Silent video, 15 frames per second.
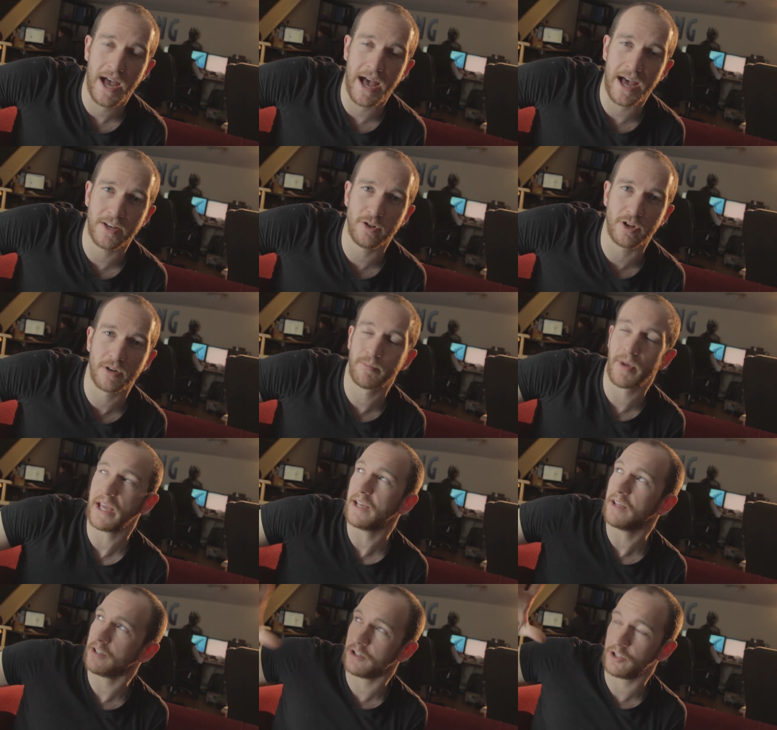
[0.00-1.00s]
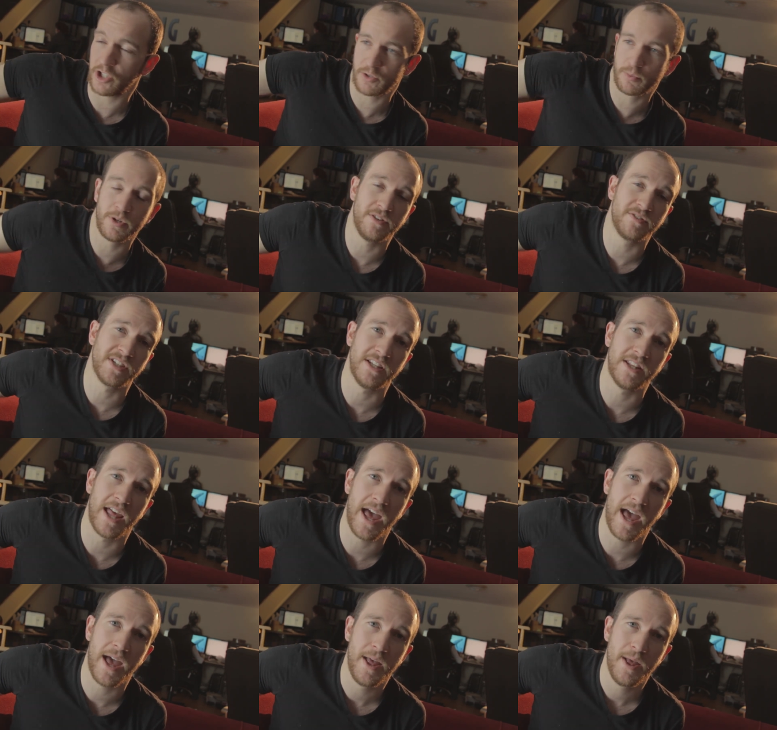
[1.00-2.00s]
and you can make just what you've seen
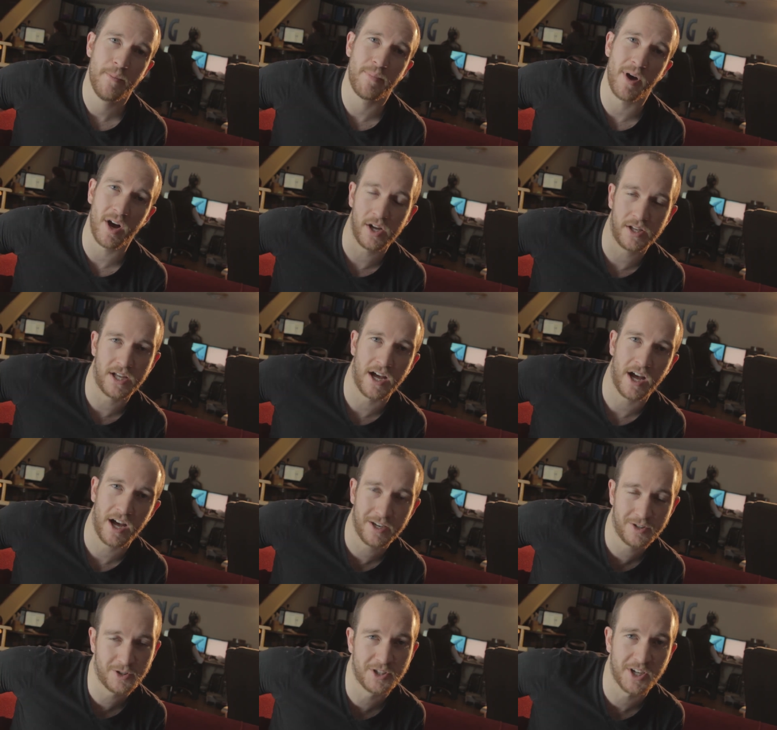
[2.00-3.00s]
there but 100